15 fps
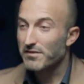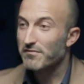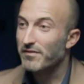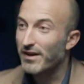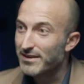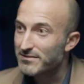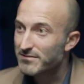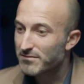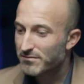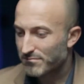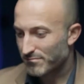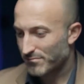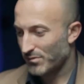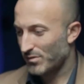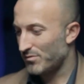very
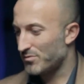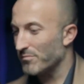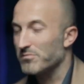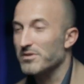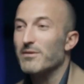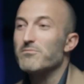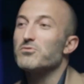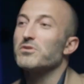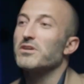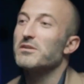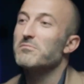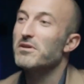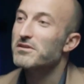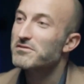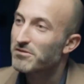fast, sometimes you
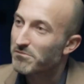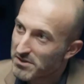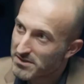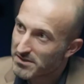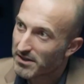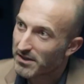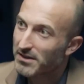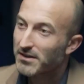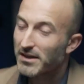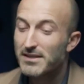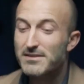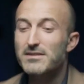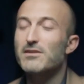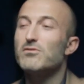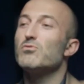can make some mistake.
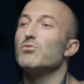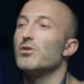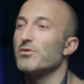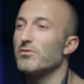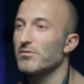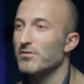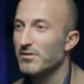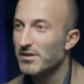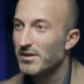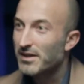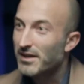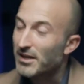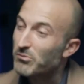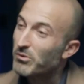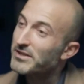And then you learn.
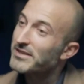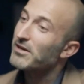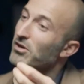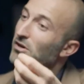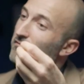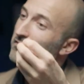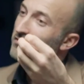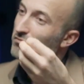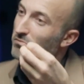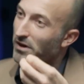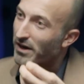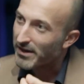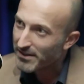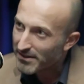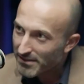And what I love in
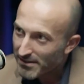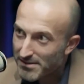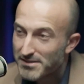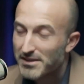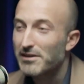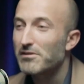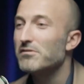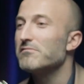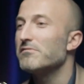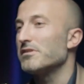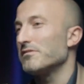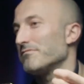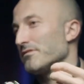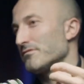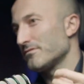Dubai, they learn
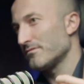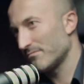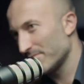very fast.